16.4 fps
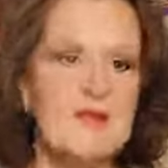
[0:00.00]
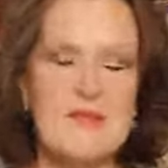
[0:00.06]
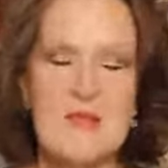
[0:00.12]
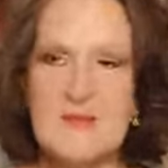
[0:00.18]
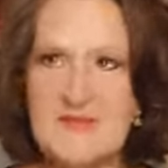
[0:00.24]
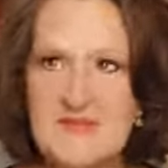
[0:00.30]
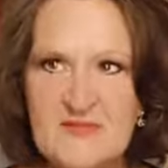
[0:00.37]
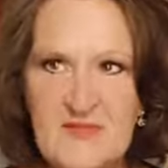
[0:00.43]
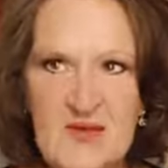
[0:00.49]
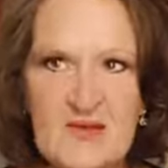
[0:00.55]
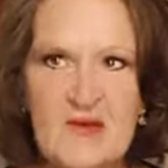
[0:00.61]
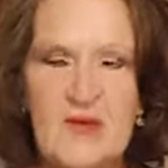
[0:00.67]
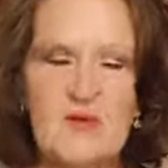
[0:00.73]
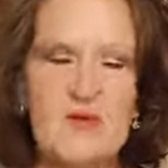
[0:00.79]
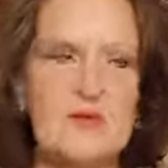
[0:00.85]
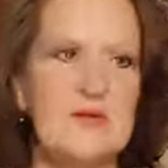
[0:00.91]
Let me find
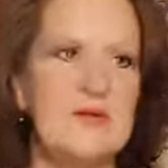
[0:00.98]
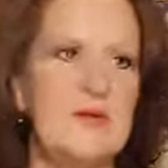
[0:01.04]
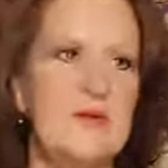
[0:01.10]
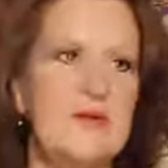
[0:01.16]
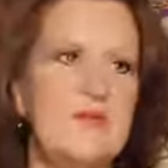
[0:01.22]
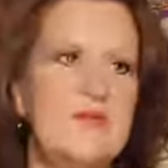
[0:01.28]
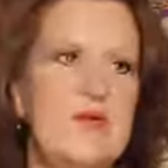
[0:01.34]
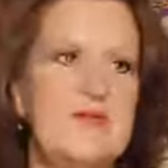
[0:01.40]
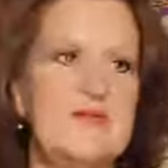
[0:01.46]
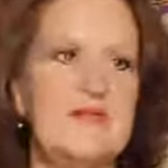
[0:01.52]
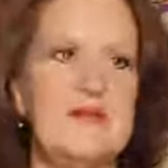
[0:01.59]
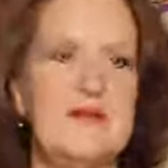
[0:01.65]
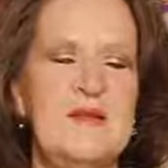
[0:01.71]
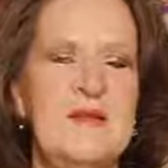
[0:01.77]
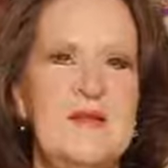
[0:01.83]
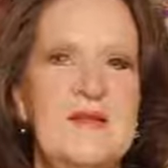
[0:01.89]
out. You know, that's
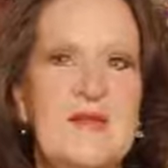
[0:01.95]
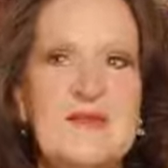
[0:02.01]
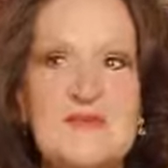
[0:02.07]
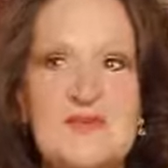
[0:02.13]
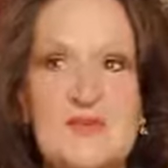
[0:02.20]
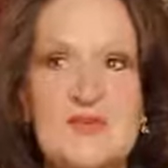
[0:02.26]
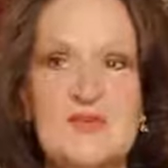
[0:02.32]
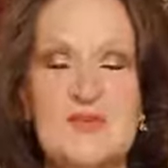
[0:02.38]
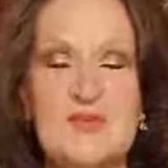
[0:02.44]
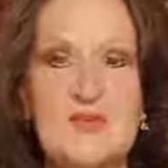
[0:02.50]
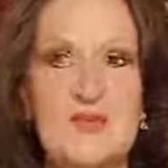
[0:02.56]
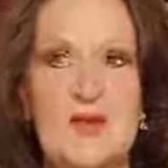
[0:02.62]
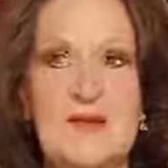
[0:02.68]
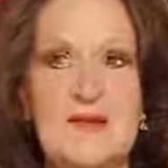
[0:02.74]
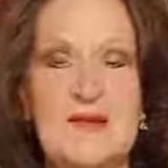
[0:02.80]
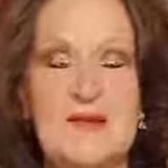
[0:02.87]
a that's just a
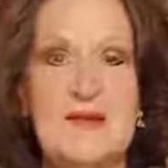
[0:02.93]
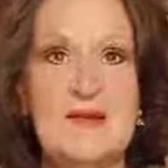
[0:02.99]
good